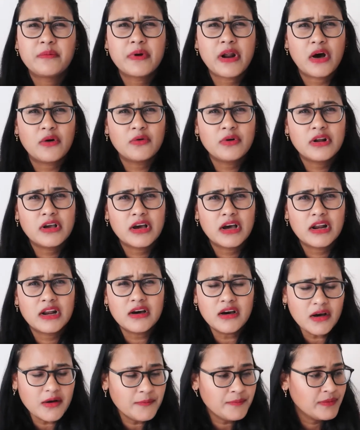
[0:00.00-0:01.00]
brown
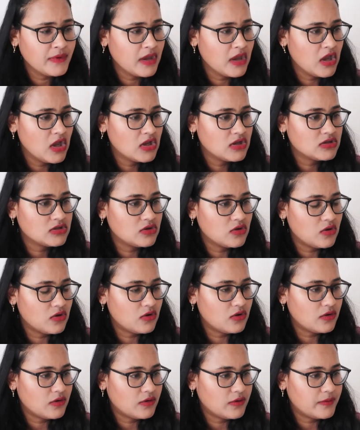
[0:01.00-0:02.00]
color.
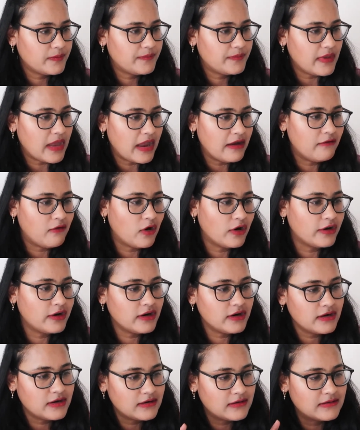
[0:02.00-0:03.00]
So I
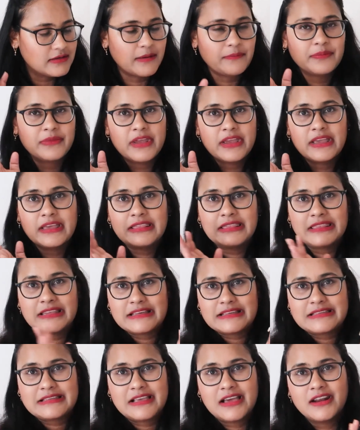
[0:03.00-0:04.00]
wanted it something in
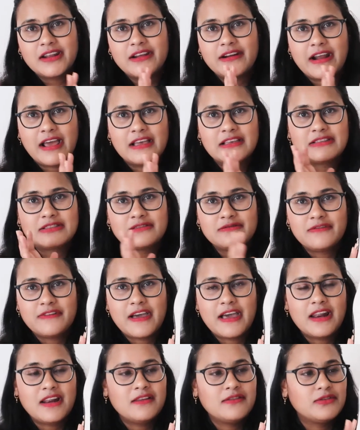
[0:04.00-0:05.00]
this color as
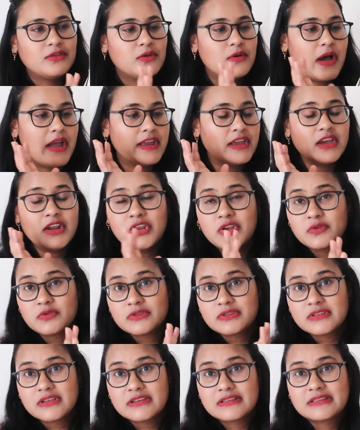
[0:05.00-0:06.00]
well, so I can
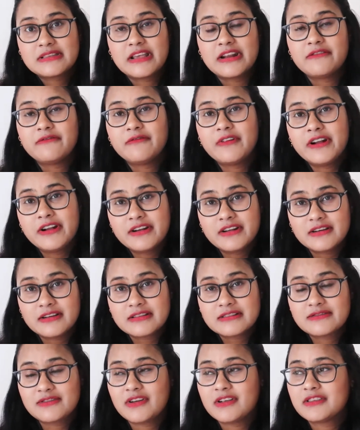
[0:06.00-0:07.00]
use this in
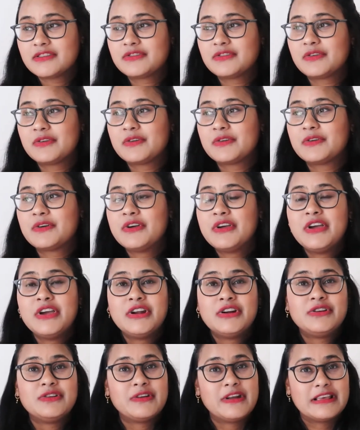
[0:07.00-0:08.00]
winters also,
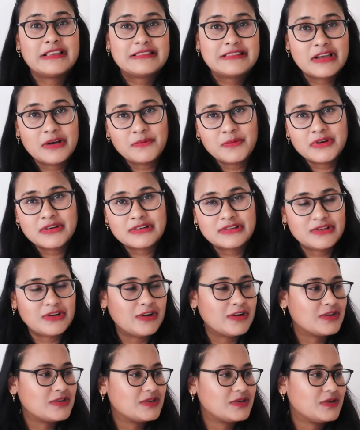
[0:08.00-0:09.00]
during summers
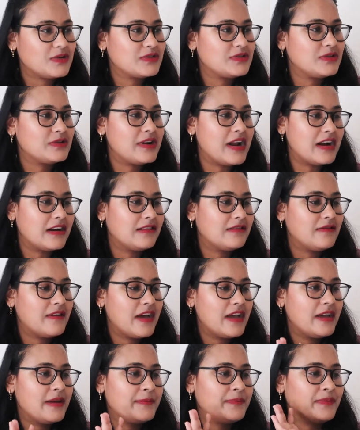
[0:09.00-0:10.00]
also. So that's
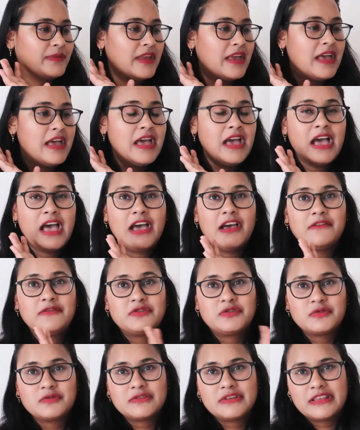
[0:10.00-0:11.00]
why I have
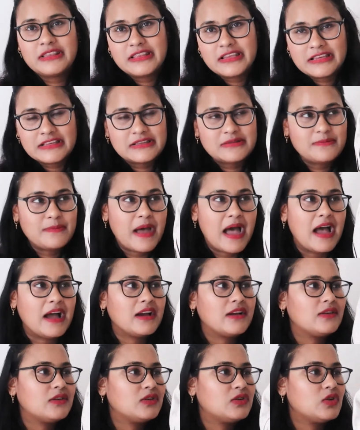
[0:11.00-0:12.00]
chosen this
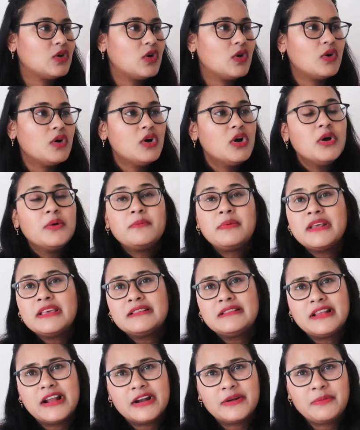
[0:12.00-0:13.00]
bag. So
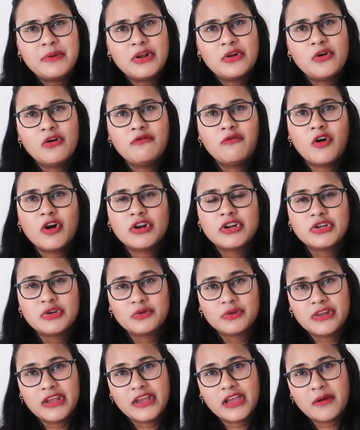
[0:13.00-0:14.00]
please let me know what
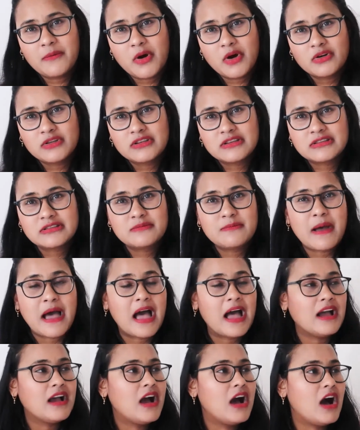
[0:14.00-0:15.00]
you think about this
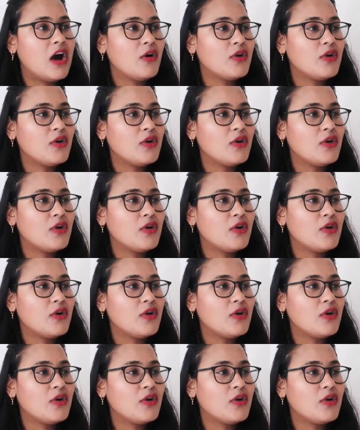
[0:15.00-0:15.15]
bag,